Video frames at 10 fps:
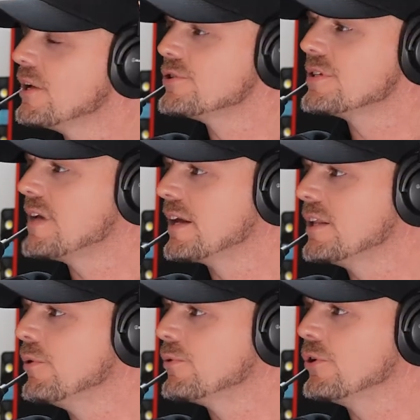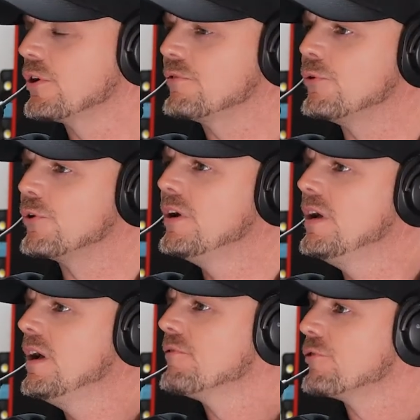us exactly what we're looking for.
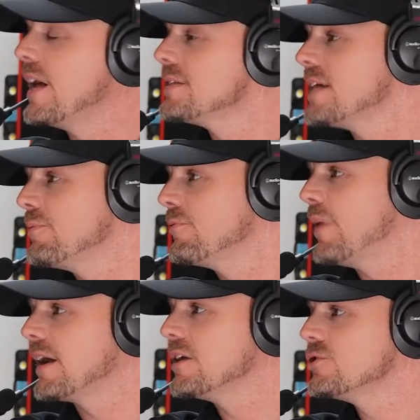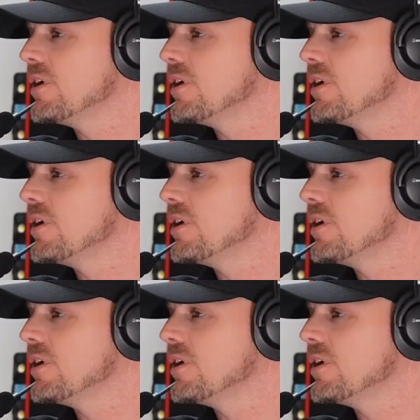For that type of package,